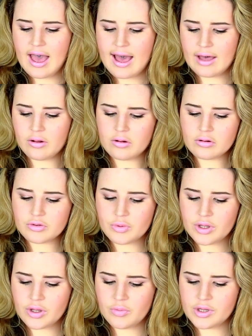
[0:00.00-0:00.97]
How old
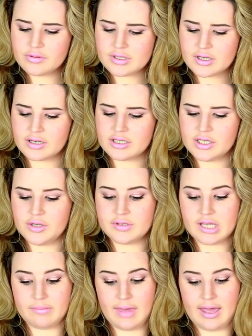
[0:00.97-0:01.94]
were you when you started
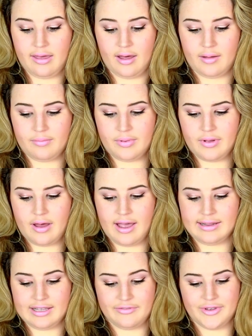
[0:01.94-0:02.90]
using makeup?
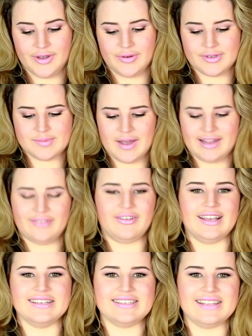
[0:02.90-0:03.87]
I love you, smiley
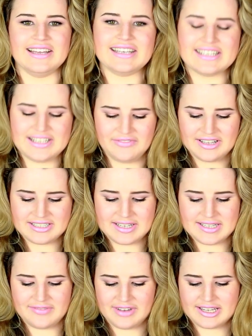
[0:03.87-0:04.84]
face, like kissy face,
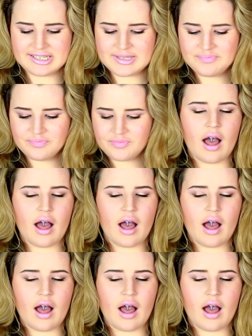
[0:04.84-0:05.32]
kissy face.